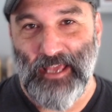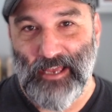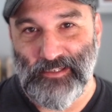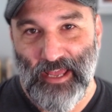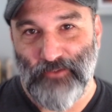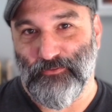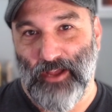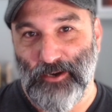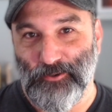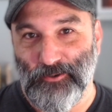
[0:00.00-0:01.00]
he has to have
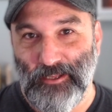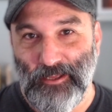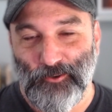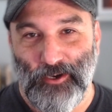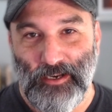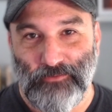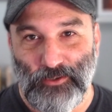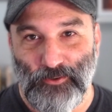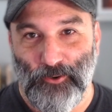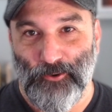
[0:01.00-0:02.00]
final creative
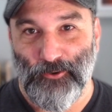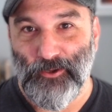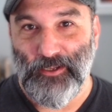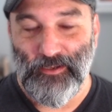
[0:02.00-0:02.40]
control.